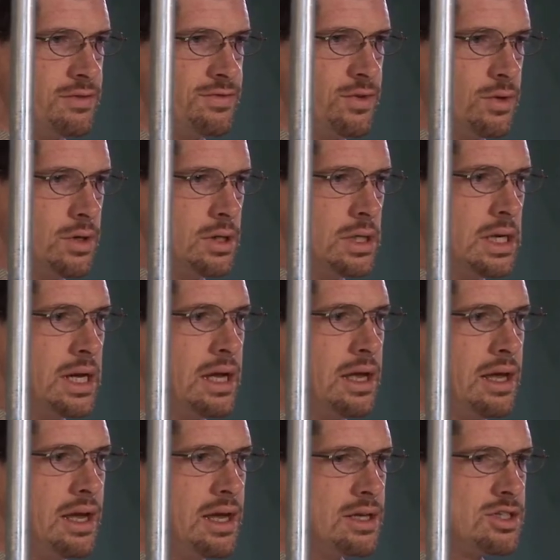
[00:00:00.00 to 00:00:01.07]
for,
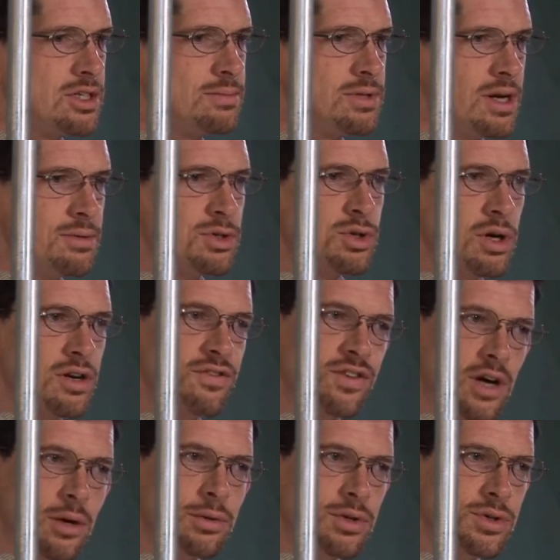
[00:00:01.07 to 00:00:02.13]
and sometimes trying to
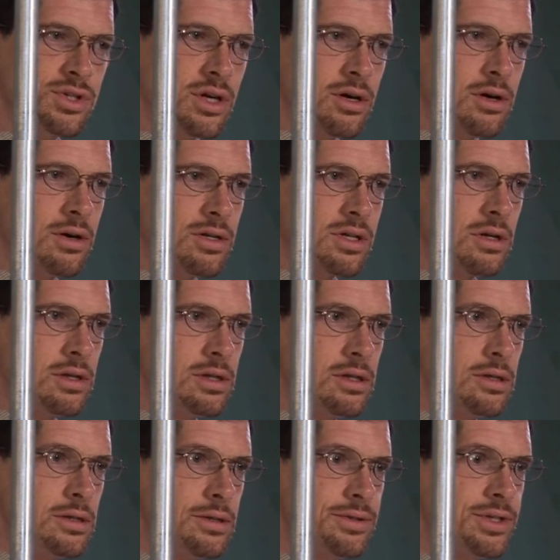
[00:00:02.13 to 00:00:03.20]
figure out what those are is a
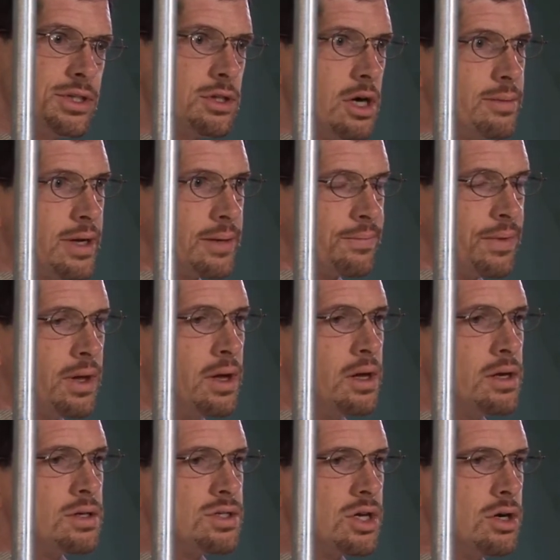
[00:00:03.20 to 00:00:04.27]
little disturbing.
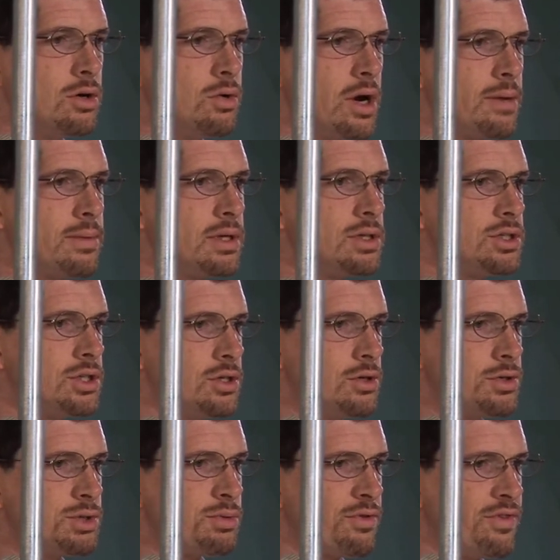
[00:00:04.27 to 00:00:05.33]
So what I'm going to do
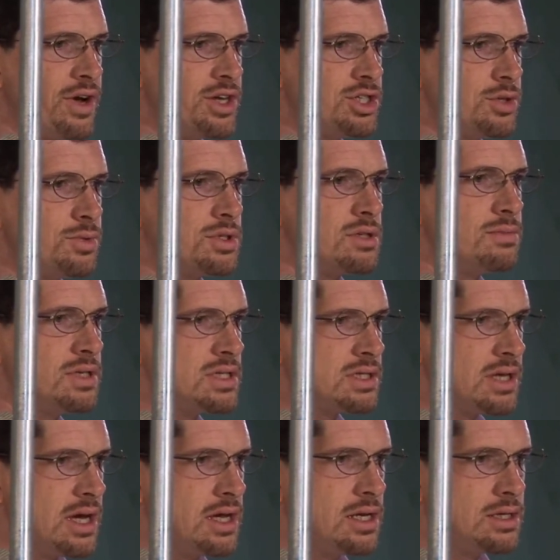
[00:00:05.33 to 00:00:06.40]
is provide you with some
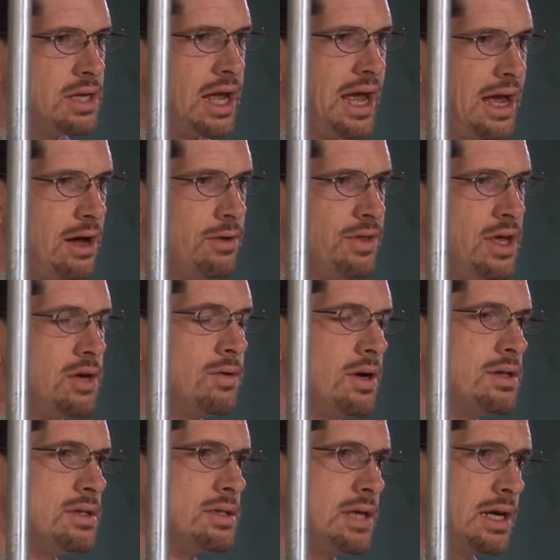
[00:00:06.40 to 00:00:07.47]
insight into how they
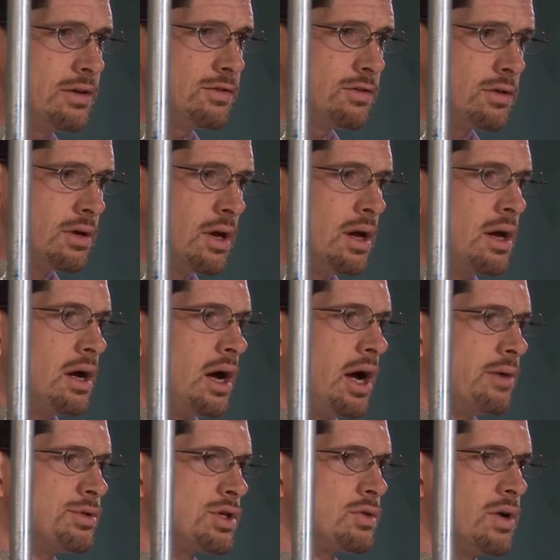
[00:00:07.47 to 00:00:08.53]
grade the test. I
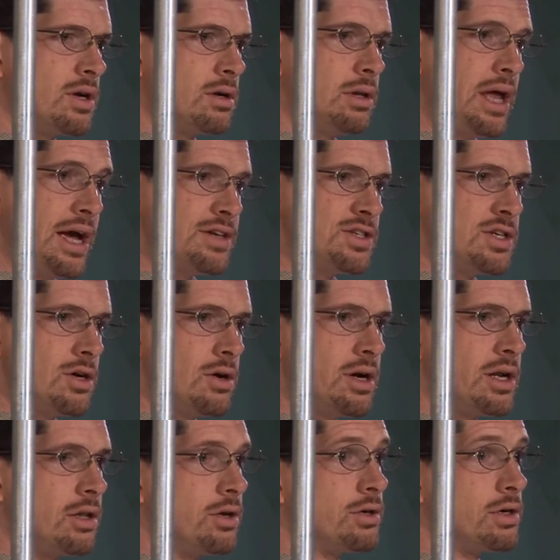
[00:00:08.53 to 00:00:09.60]
was a grader last year, and
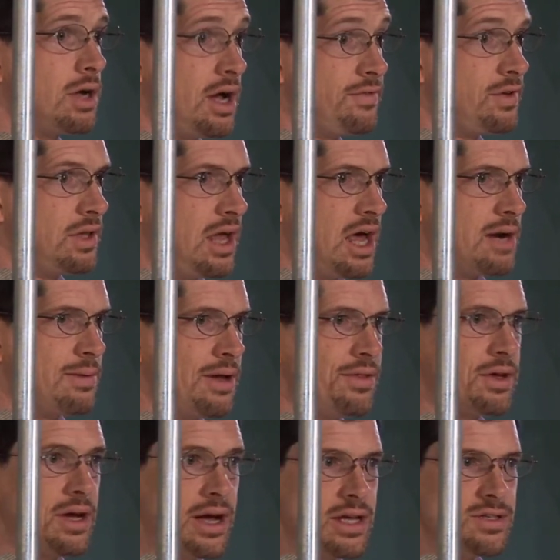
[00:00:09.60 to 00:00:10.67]
I learned an awful lot about the
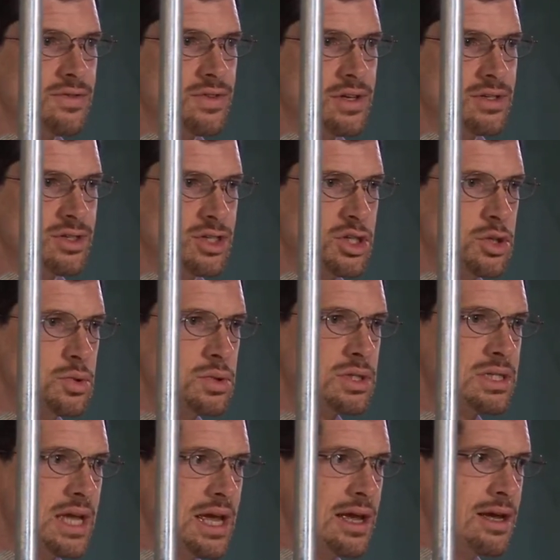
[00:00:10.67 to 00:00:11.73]
kinds of things the students
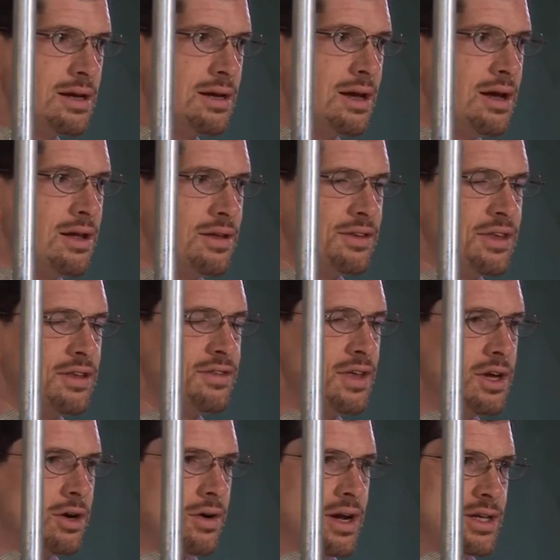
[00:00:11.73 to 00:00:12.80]
say that they
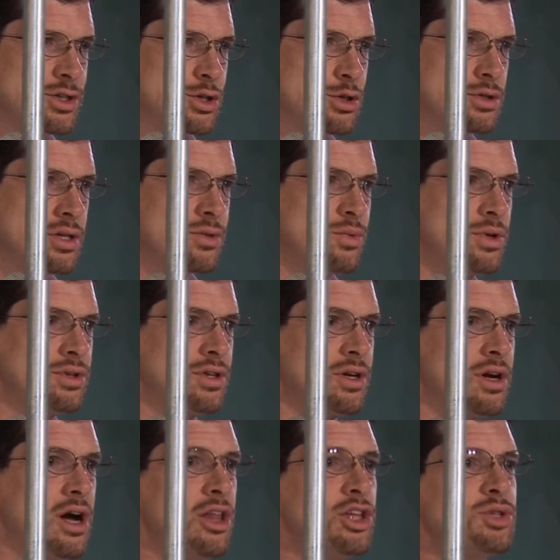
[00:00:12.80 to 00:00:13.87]
think are answers and what the
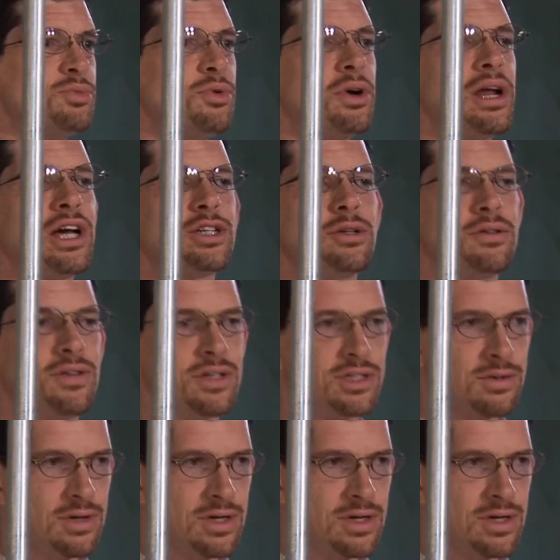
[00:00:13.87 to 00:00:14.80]
College Board actually thinks are